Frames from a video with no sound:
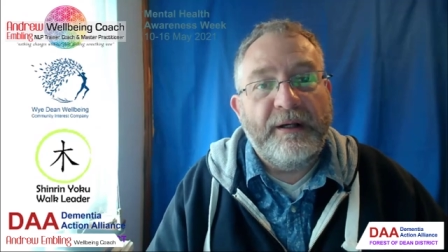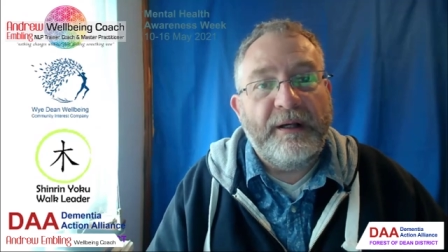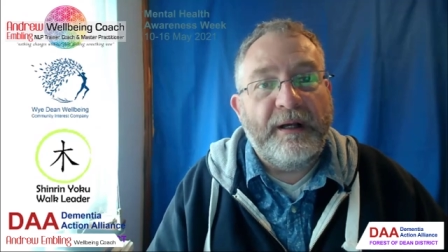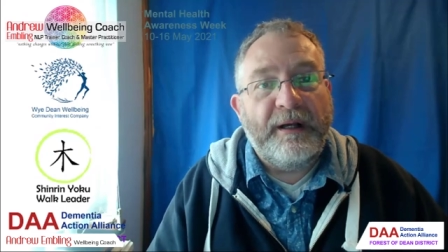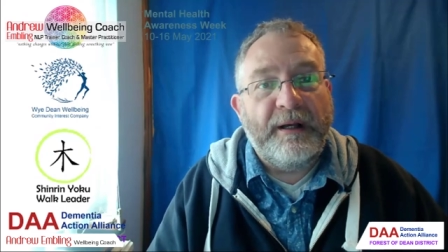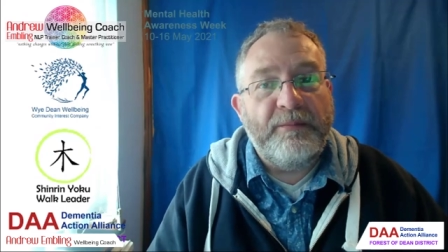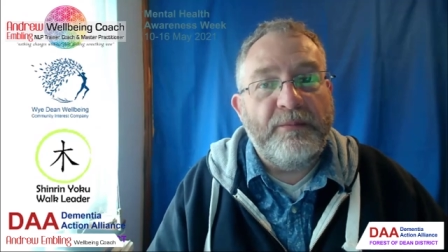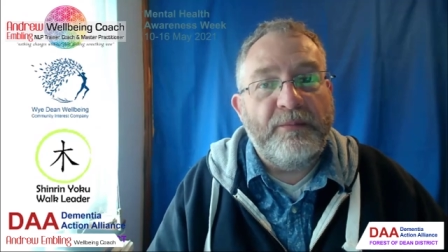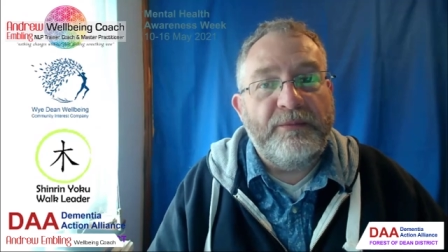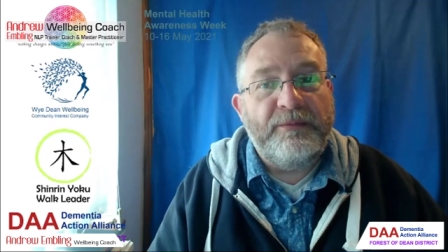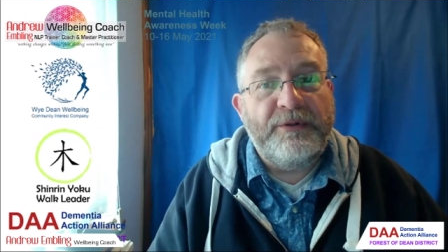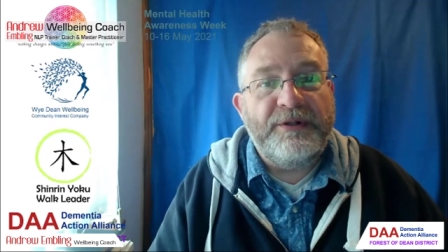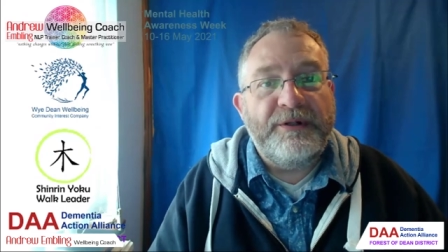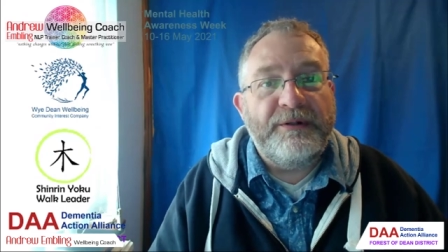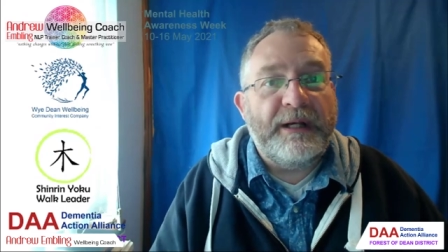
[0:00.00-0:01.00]
You
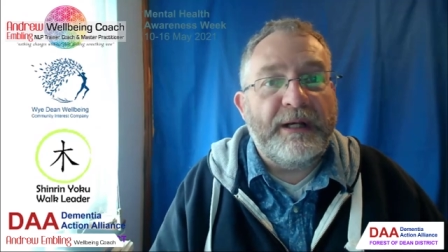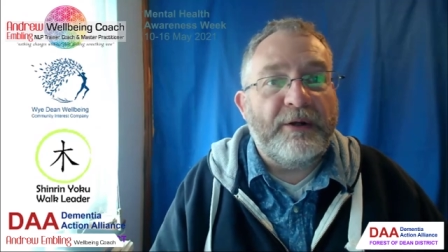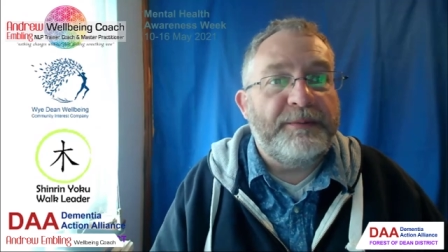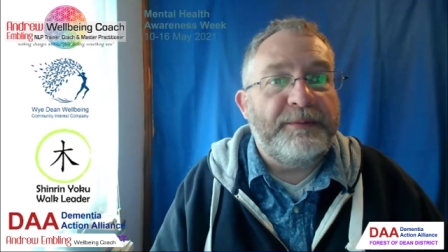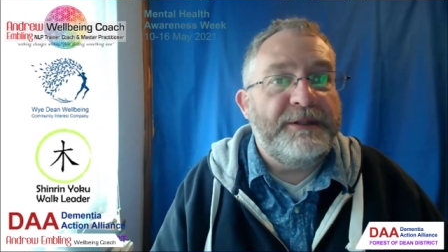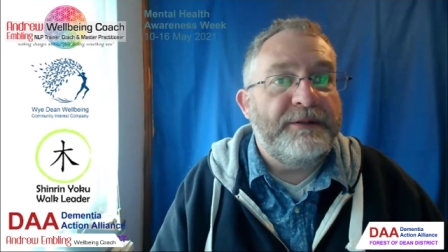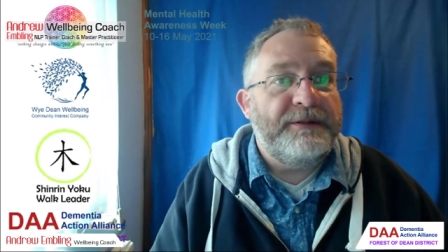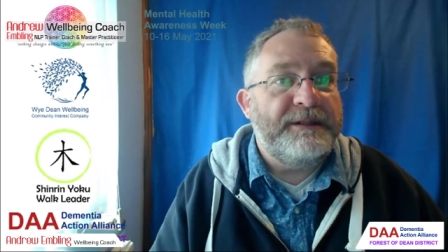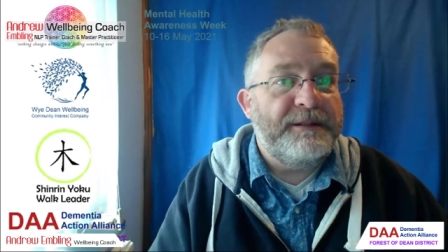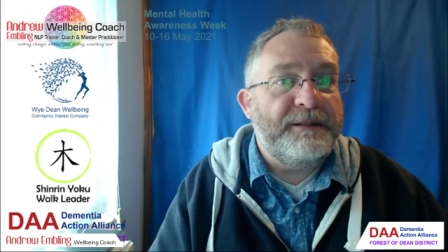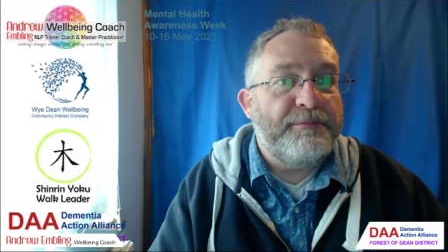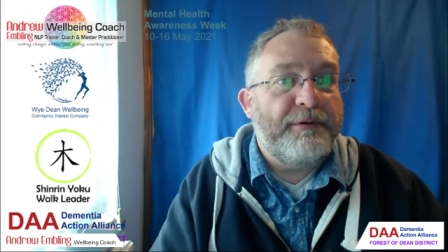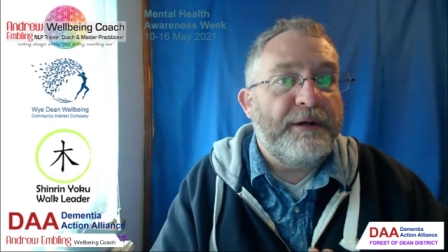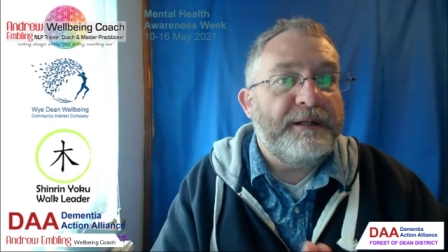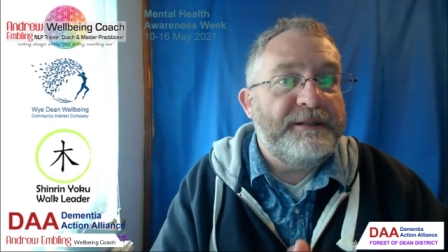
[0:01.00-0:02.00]
do get an opportunity to
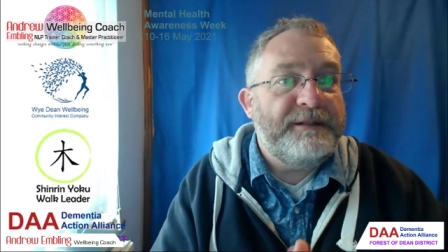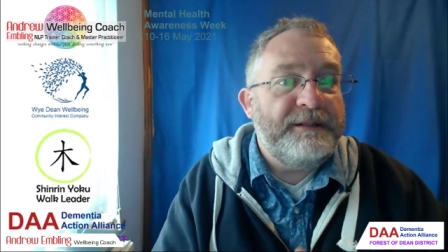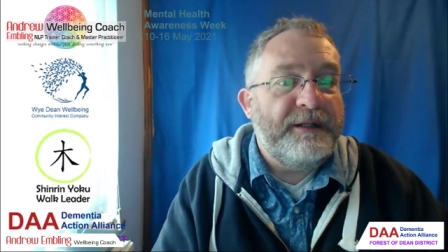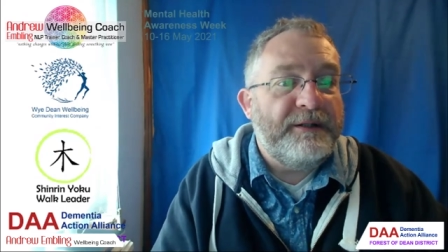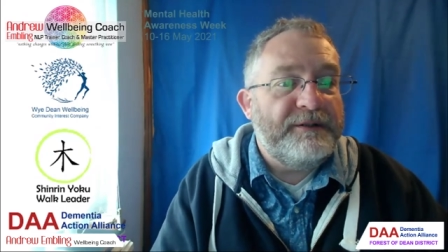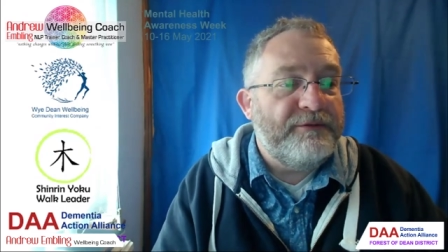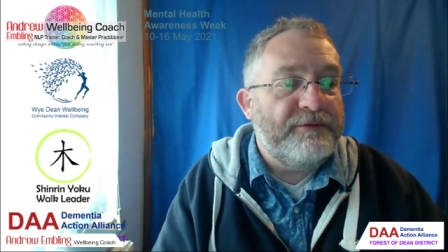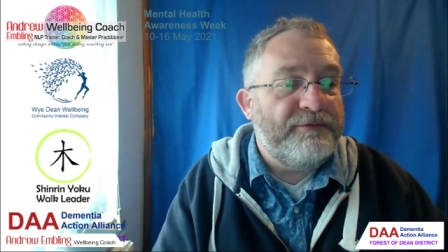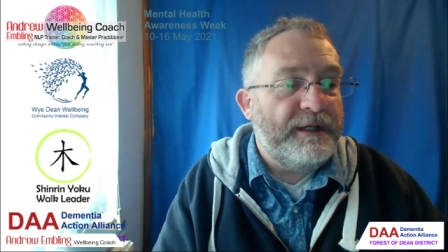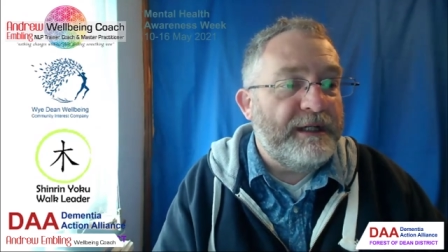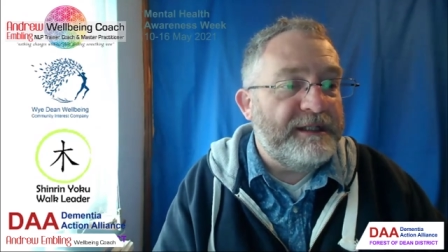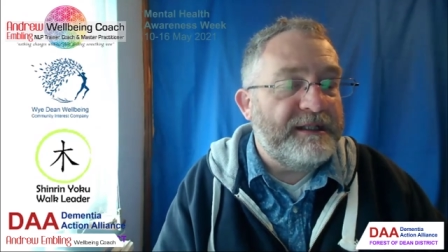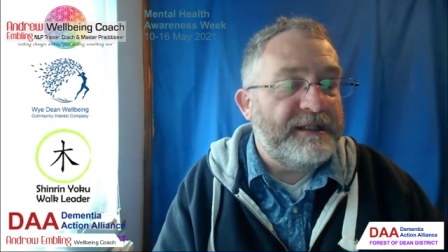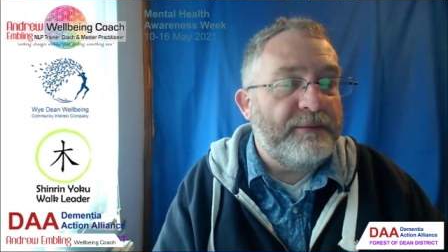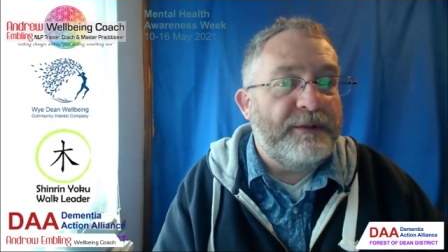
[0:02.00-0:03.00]
practice, to really
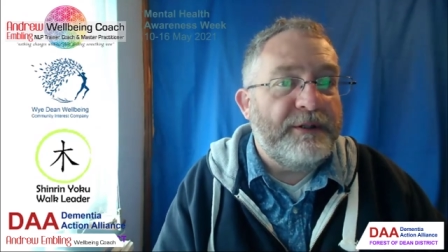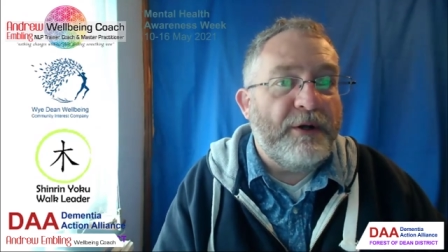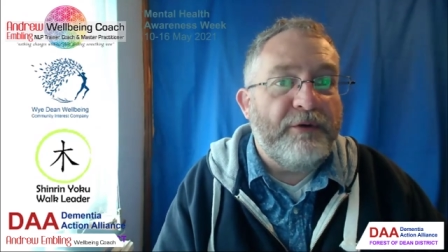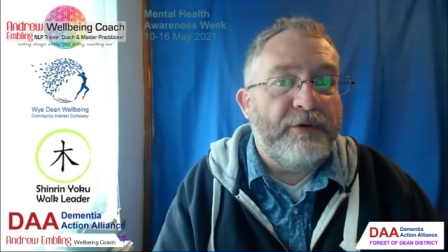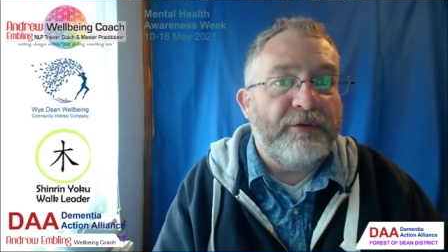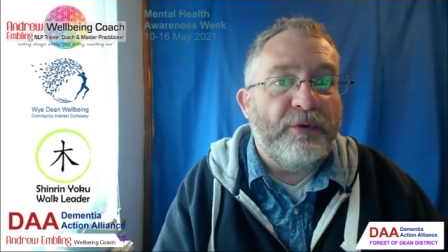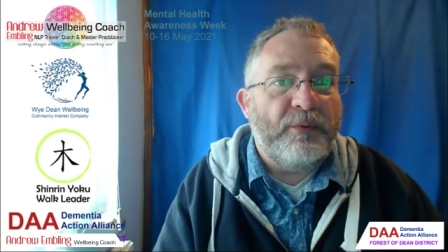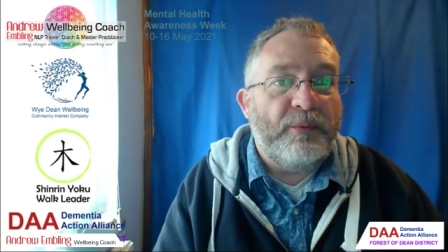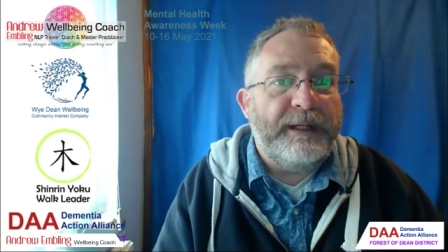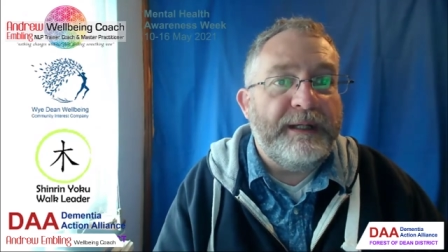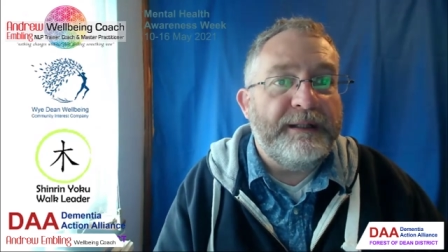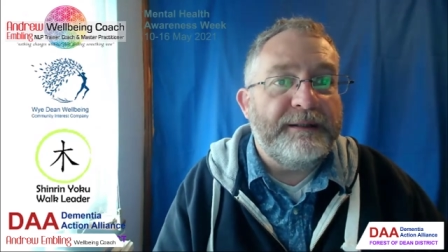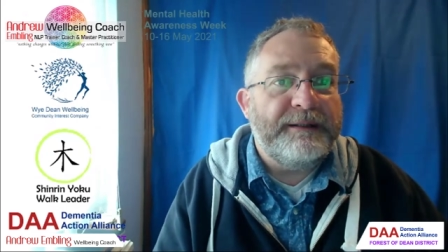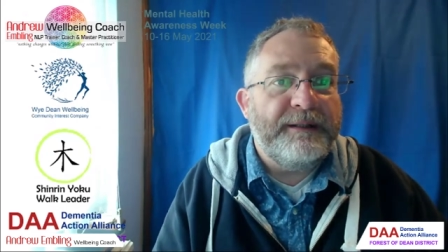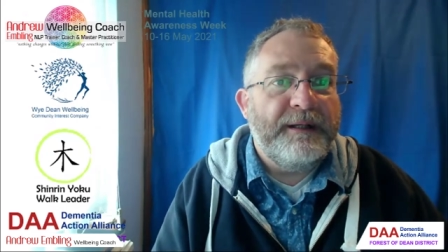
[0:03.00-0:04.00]
sit with it over a
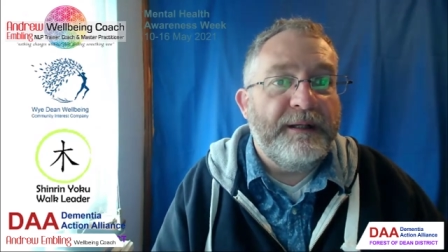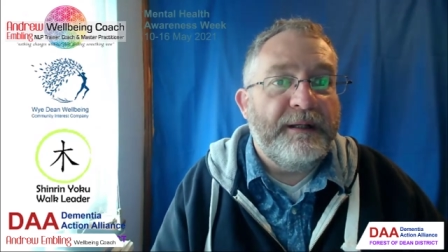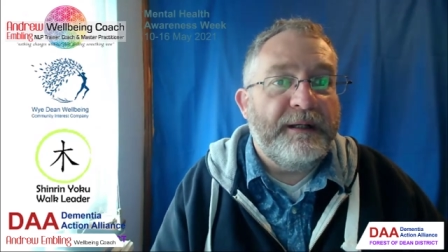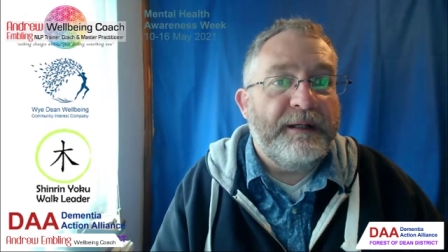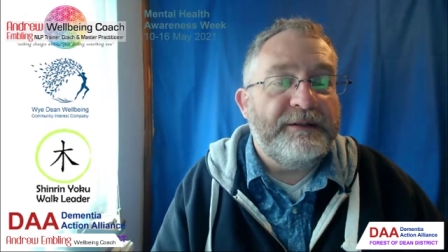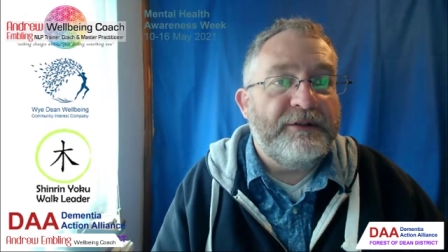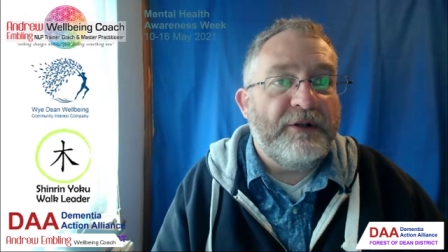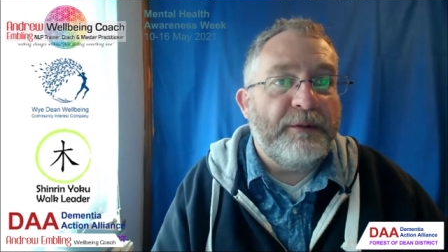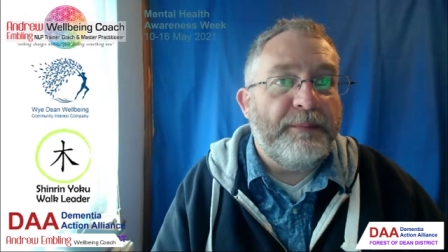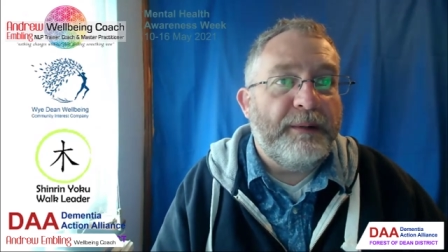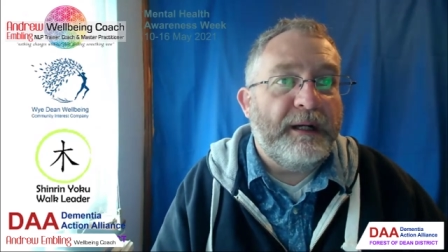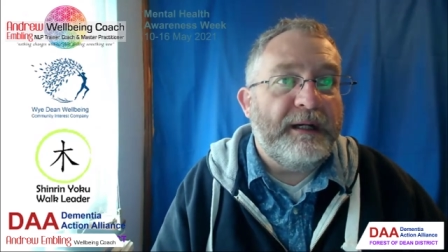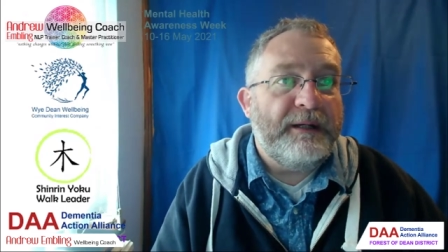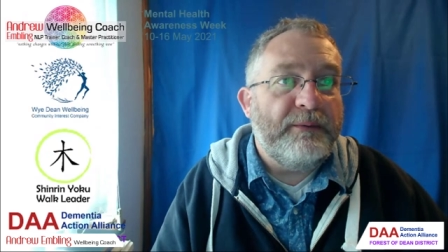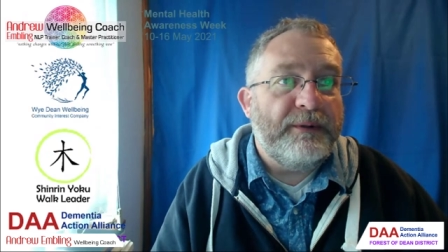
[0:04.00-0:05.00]
week and start
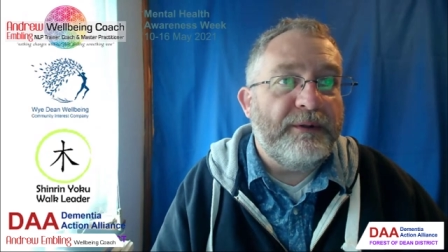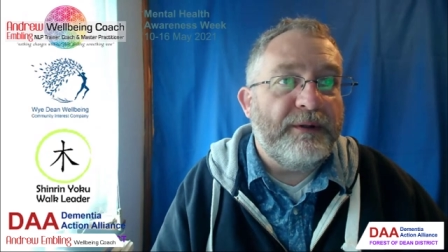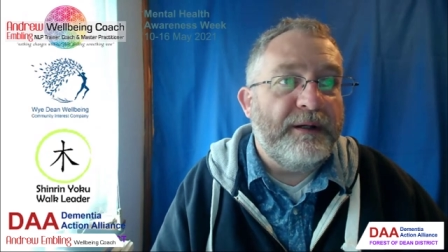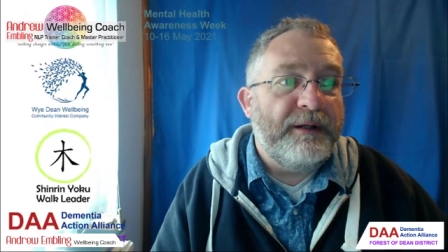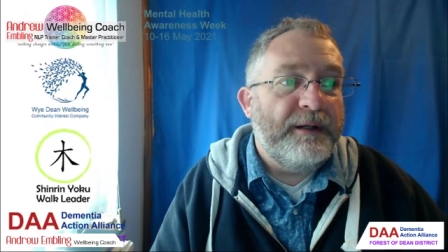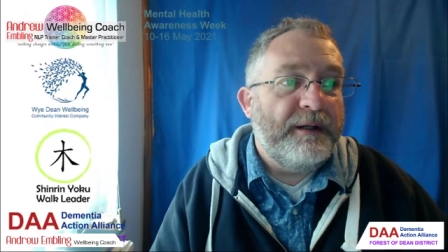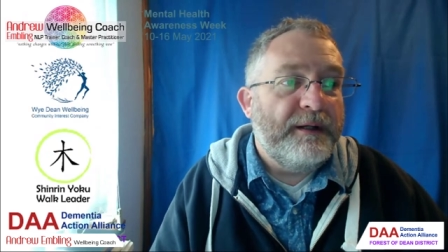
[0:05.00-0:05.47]
playing with it.